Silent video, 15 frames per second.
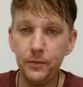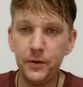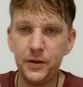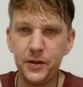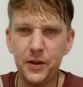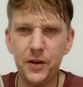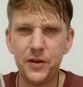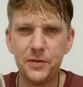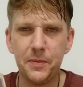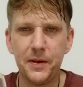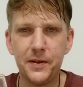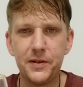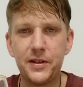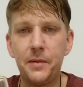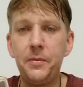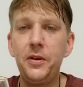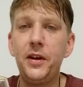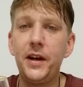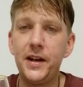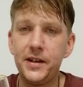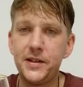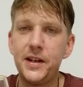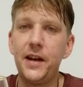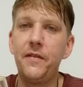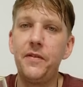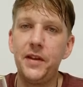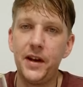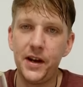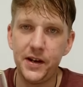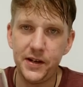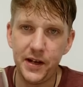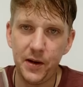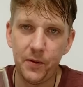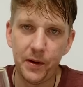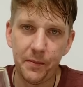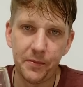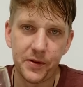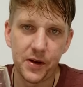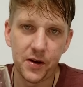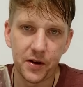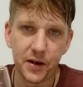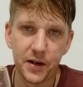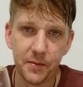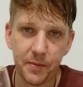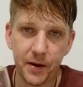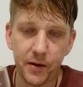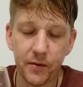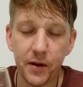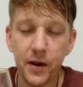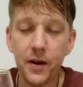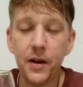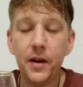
excuse me, some of you guys have the idea what I'm talking about.